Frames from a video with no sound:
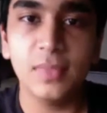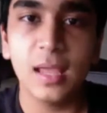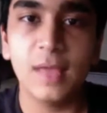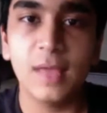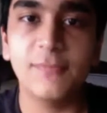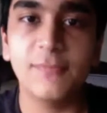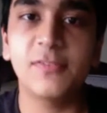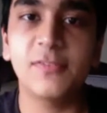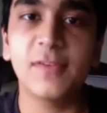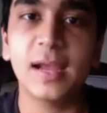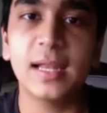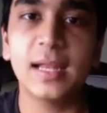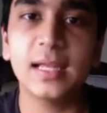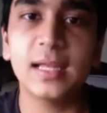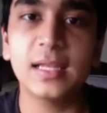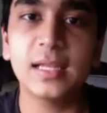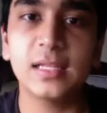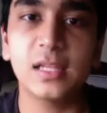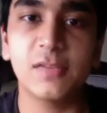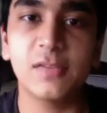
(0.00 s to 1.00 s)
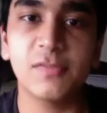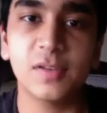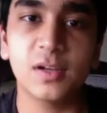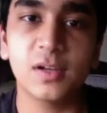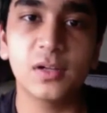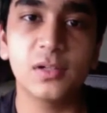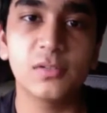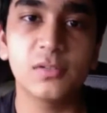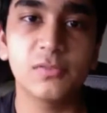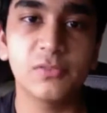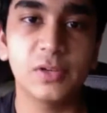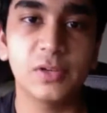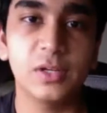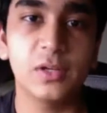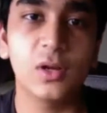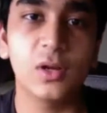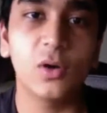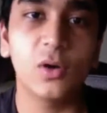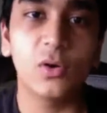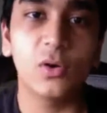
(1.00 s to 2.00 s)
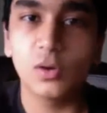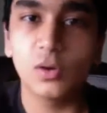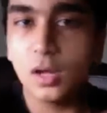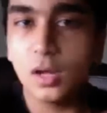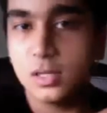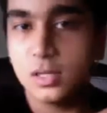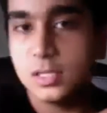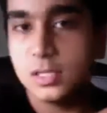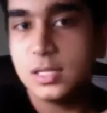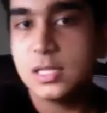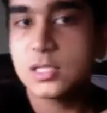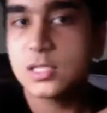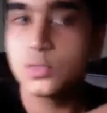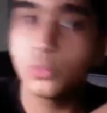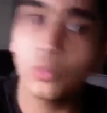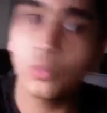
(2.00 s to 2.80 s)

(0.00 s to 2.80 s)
If you're finding it difficult for you to hold on to this